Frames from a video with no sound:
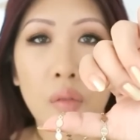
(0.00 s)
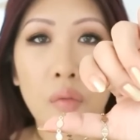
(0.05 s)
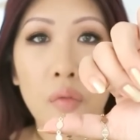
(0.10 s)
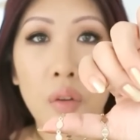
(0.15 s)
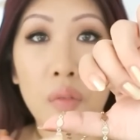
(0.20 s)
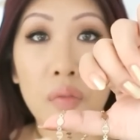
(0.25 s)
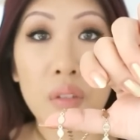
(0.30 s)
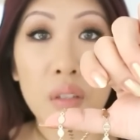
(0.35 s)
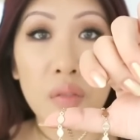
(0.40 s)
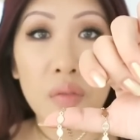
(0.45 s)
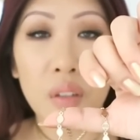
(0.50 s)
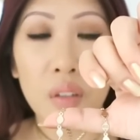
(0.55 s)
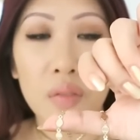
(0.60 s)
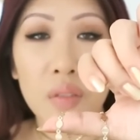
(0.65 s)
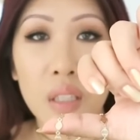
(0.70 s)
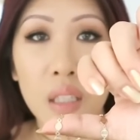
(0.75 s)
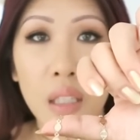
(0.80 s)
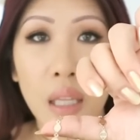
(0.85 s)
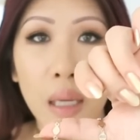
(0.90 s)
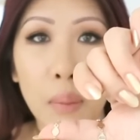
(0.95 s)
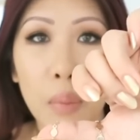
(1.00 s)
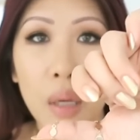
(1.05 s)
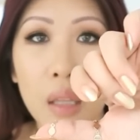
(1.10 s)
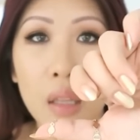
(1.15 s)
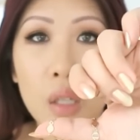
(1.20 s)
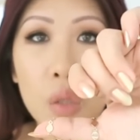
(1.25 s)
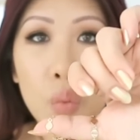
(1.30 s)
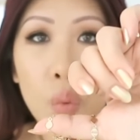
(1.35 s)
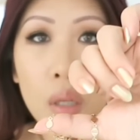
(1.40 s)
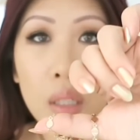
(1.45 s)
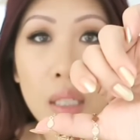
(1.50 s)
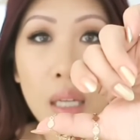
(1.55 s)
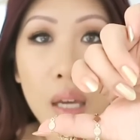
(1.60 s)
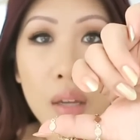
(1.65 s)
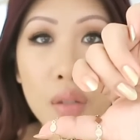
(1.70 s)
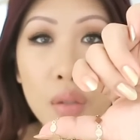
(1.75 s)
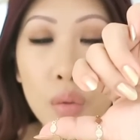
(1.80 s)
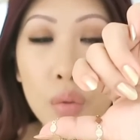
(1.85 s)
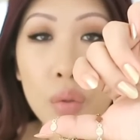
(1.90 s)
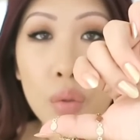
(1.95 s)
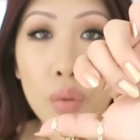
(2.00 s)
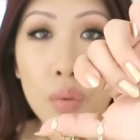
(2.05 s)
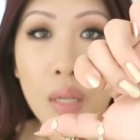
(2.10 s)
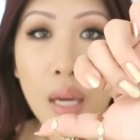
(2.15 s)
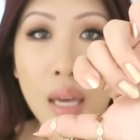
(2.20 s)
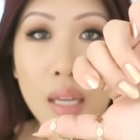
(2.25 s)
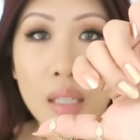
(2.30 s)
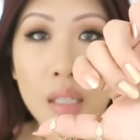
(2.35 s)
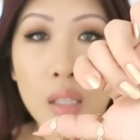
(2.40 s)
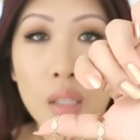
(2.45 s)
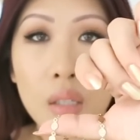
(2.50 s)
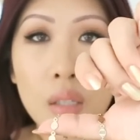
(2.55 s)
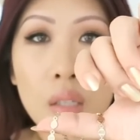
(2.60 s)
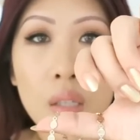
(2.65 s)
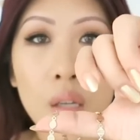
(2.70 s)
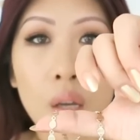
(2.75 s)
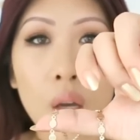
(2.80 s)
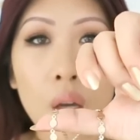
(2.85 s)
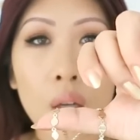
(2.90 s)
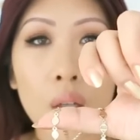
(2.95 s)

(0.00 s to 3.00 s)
fifty fifty, like make this one tassel two tassels.